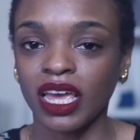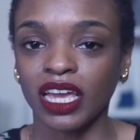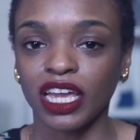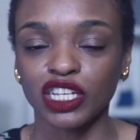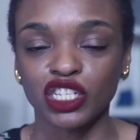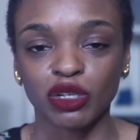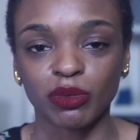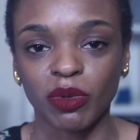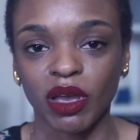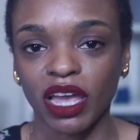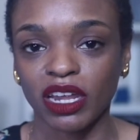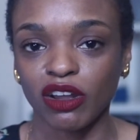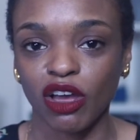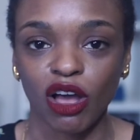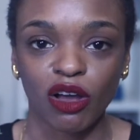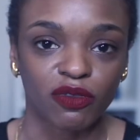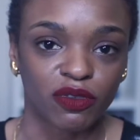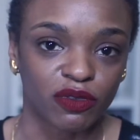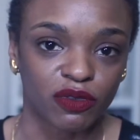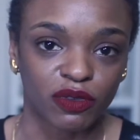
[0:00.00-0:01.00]
Get your mind
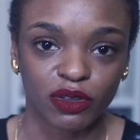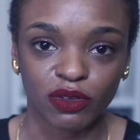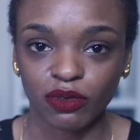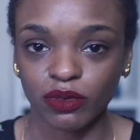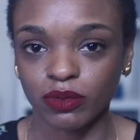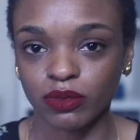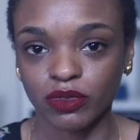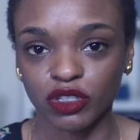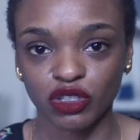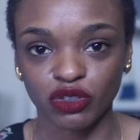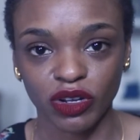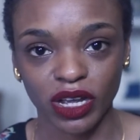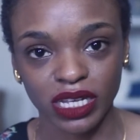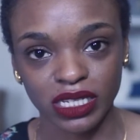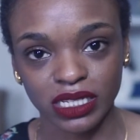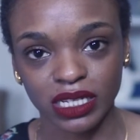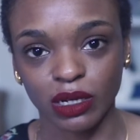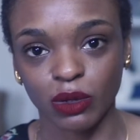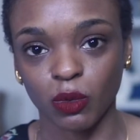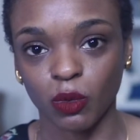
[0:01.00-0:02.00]
off of the
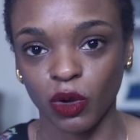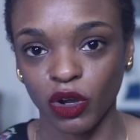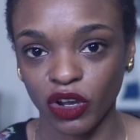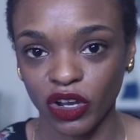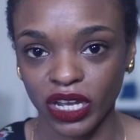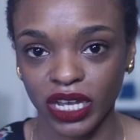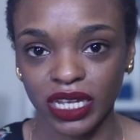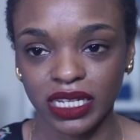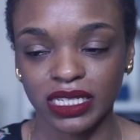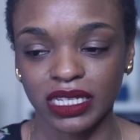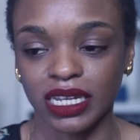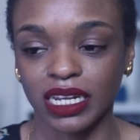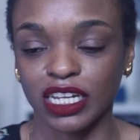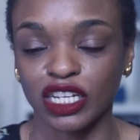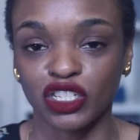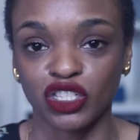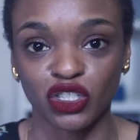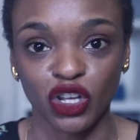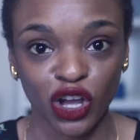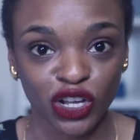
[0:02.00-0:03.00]
stress and worries and
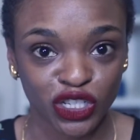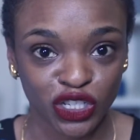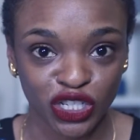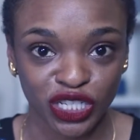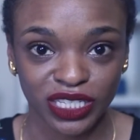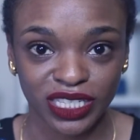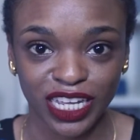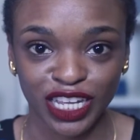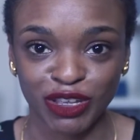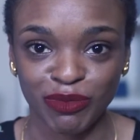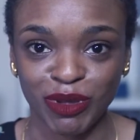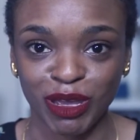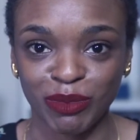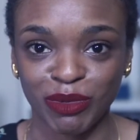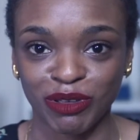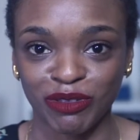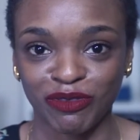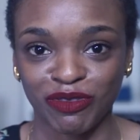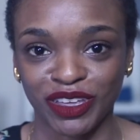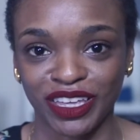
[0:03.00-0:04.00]
exhaustion that you may
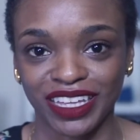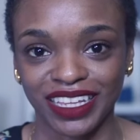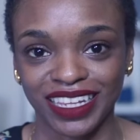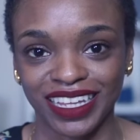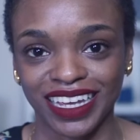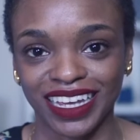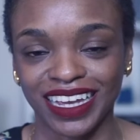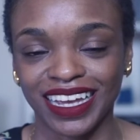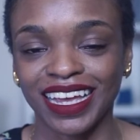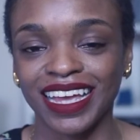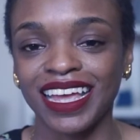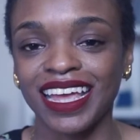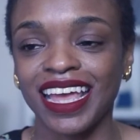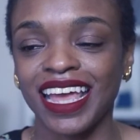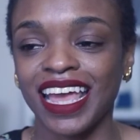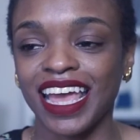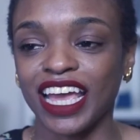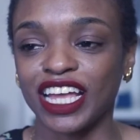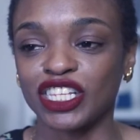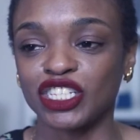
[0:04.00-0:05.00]
be feeling,
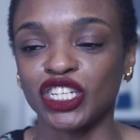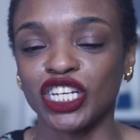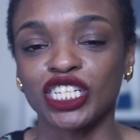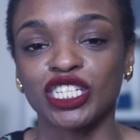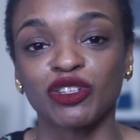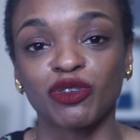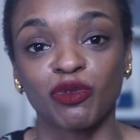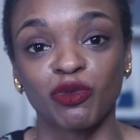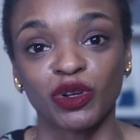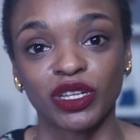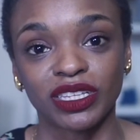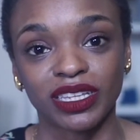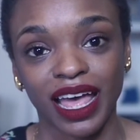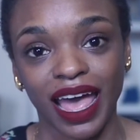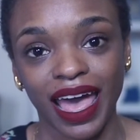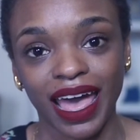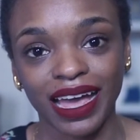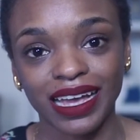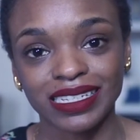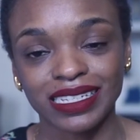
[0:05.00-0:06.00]
and just
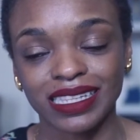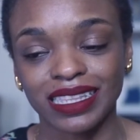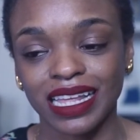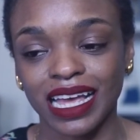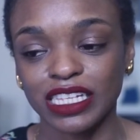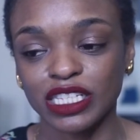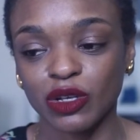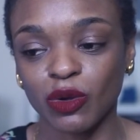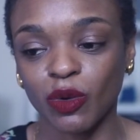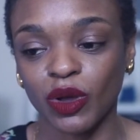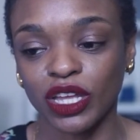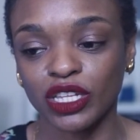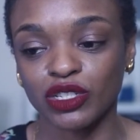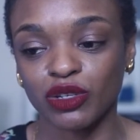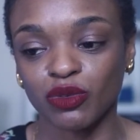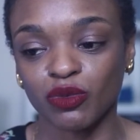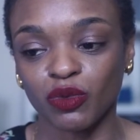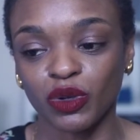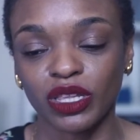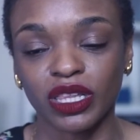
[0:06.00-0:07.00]
relax. And that's going
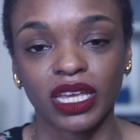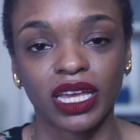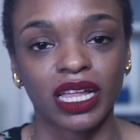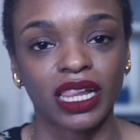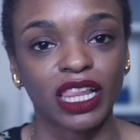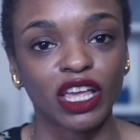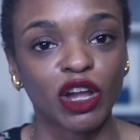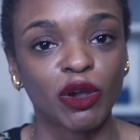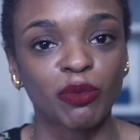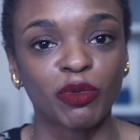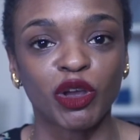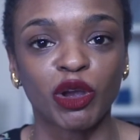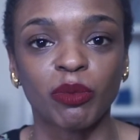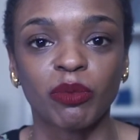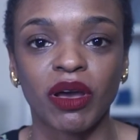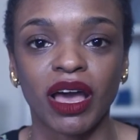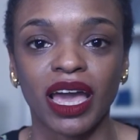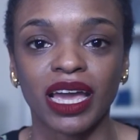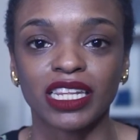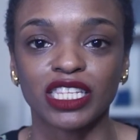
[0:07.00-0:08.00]
to really clear up your
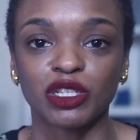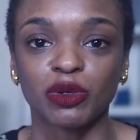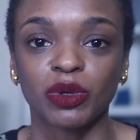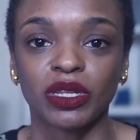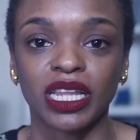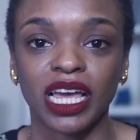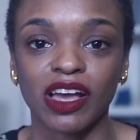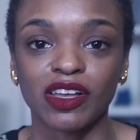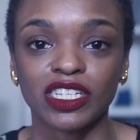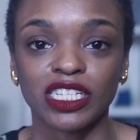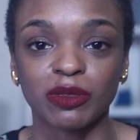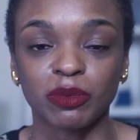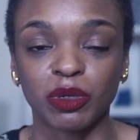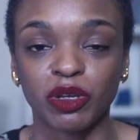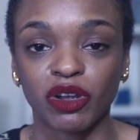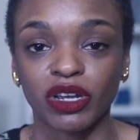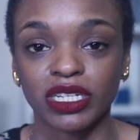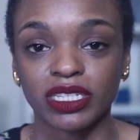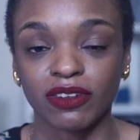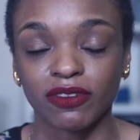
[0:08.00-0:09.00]
mind to allow
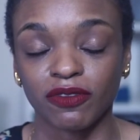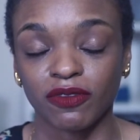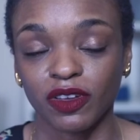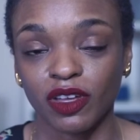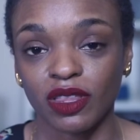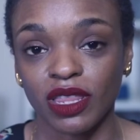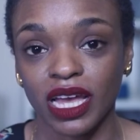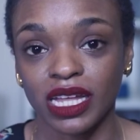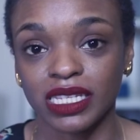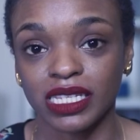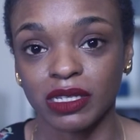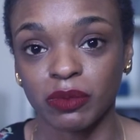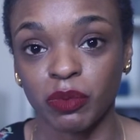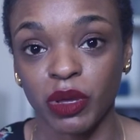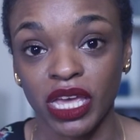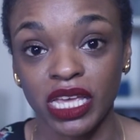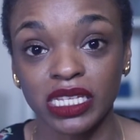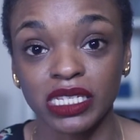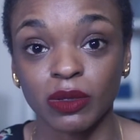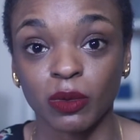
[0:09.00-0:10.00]
spirit to fill that
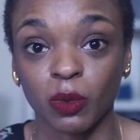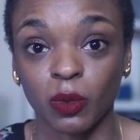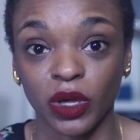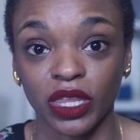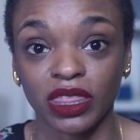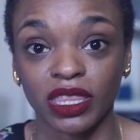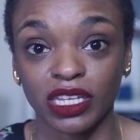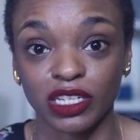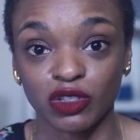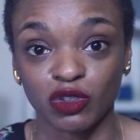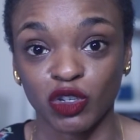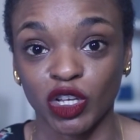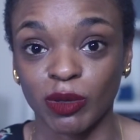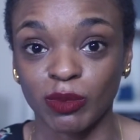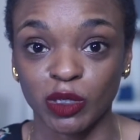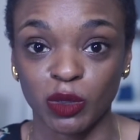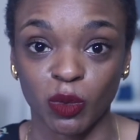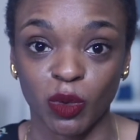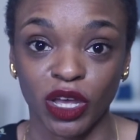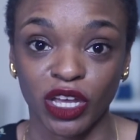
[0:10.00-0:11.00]
space with these
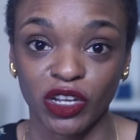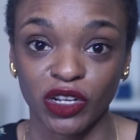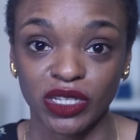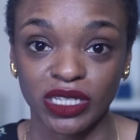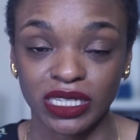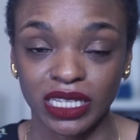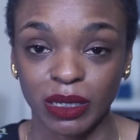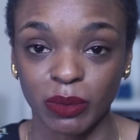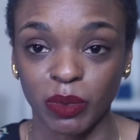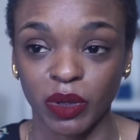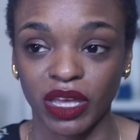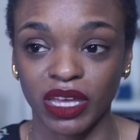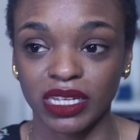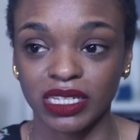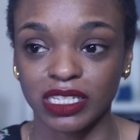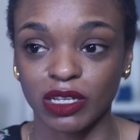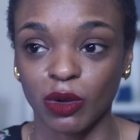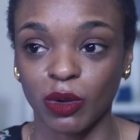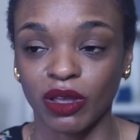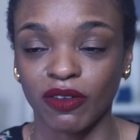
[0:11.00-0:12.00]
dreams while you're sleeping.
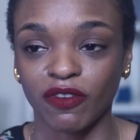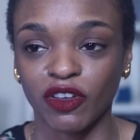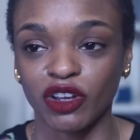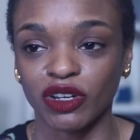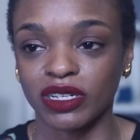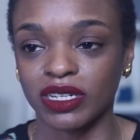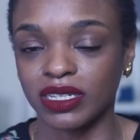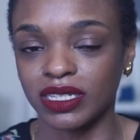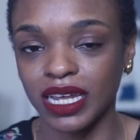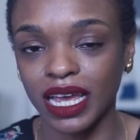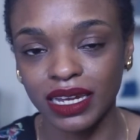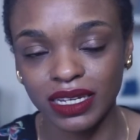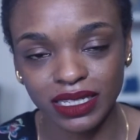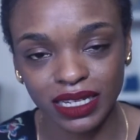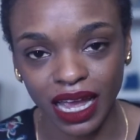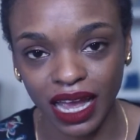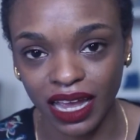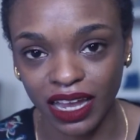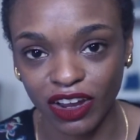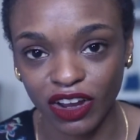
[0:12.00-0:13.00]
So if you're dead
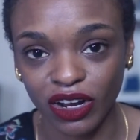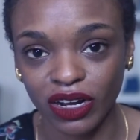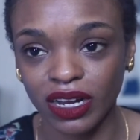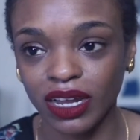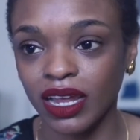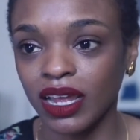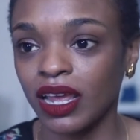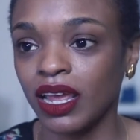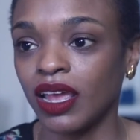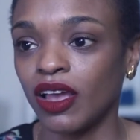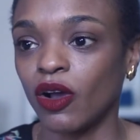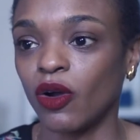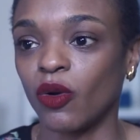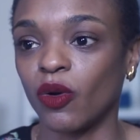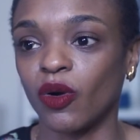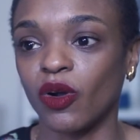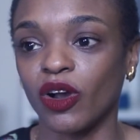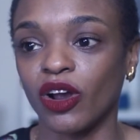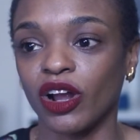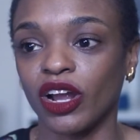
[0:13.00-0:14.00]
tired,
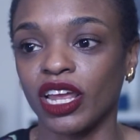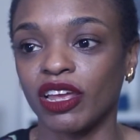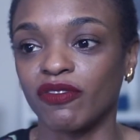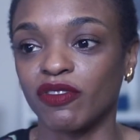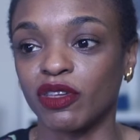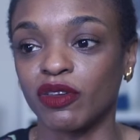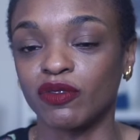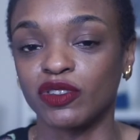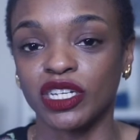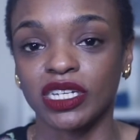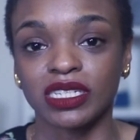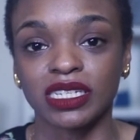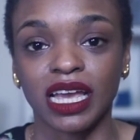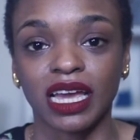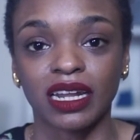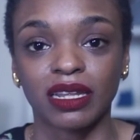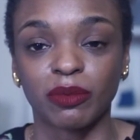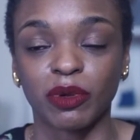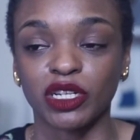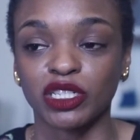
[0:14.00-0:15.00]
or if you've just
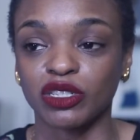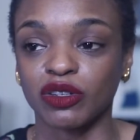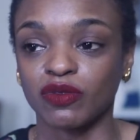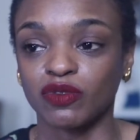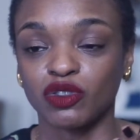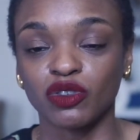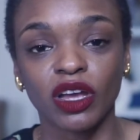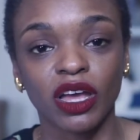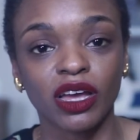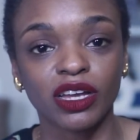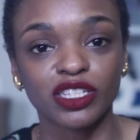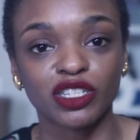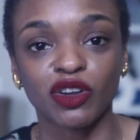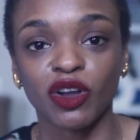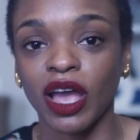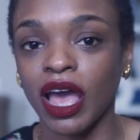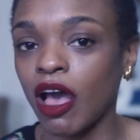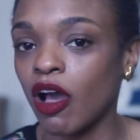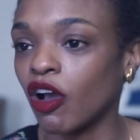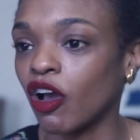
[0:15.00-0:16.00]
had a bunch of drugs
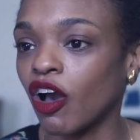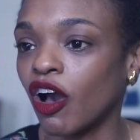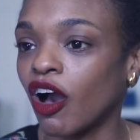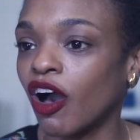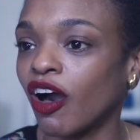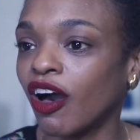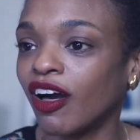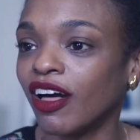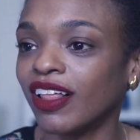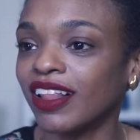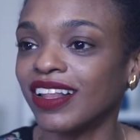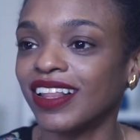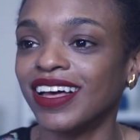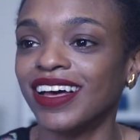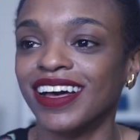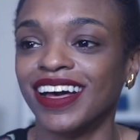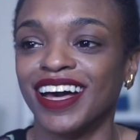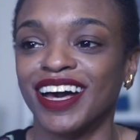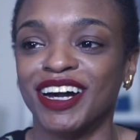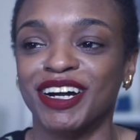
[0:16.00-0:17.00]
or alcohol,
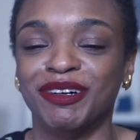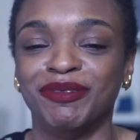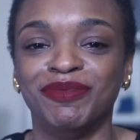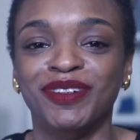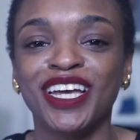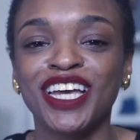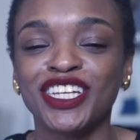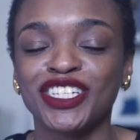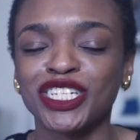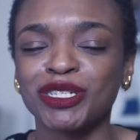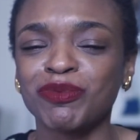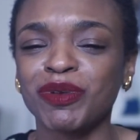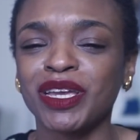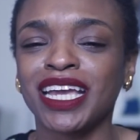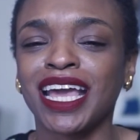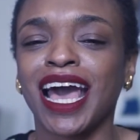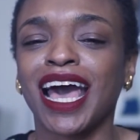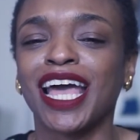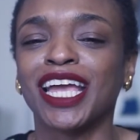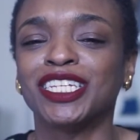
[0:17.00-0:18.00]
just be
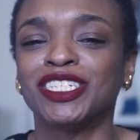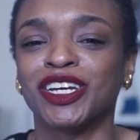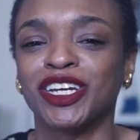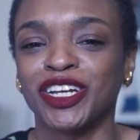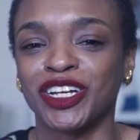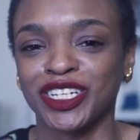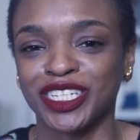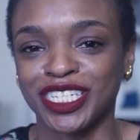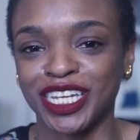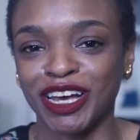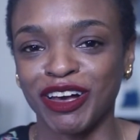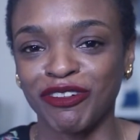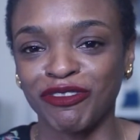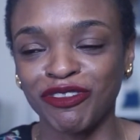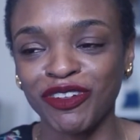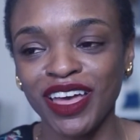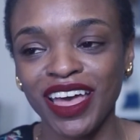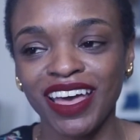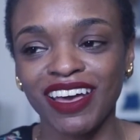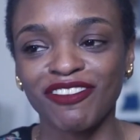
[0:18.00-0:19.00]
kind on
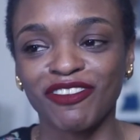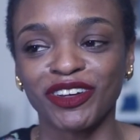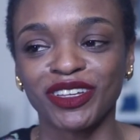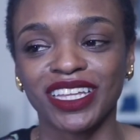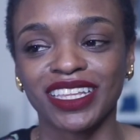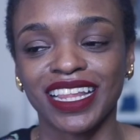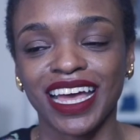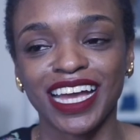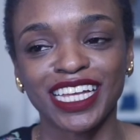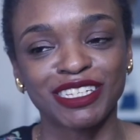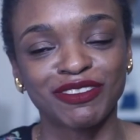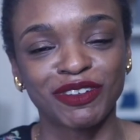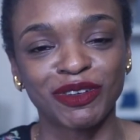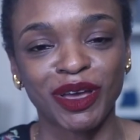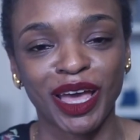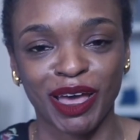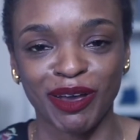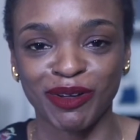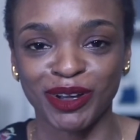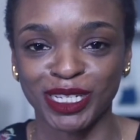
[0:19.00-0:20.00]
yourself for the last
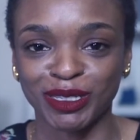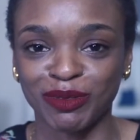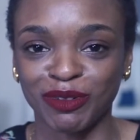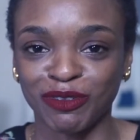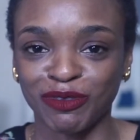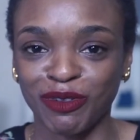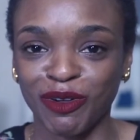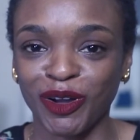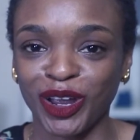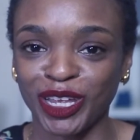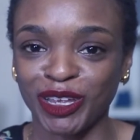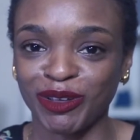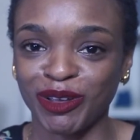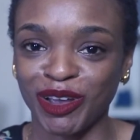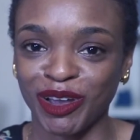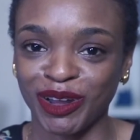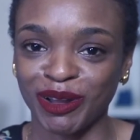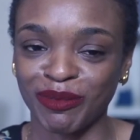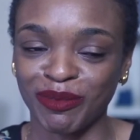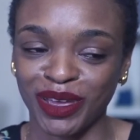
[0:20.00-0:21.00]
few hours before you
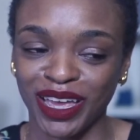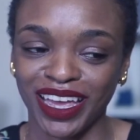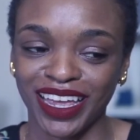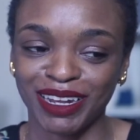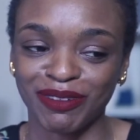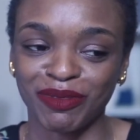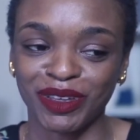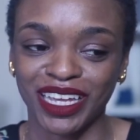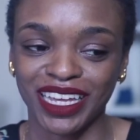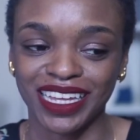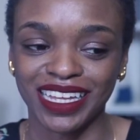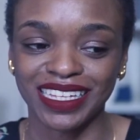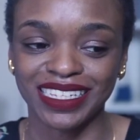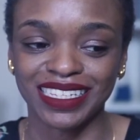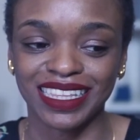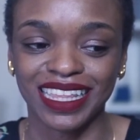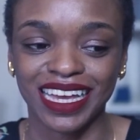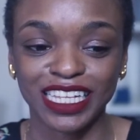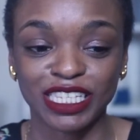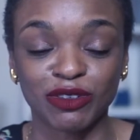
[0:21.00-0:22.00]
go to bed,
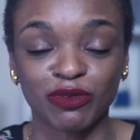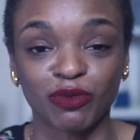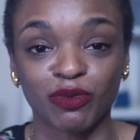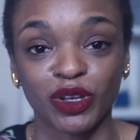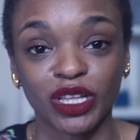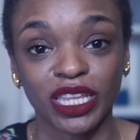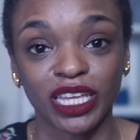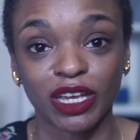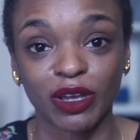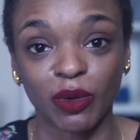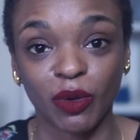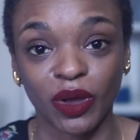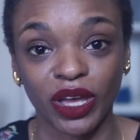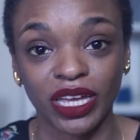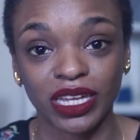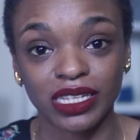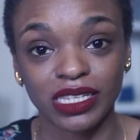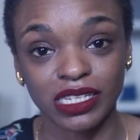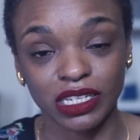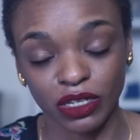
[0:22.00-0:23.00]
because that's really
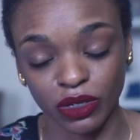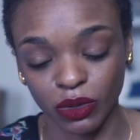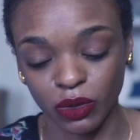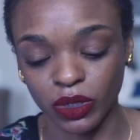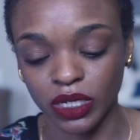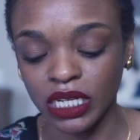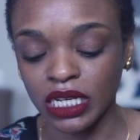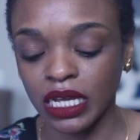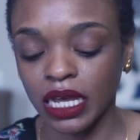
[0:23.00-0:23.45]
going to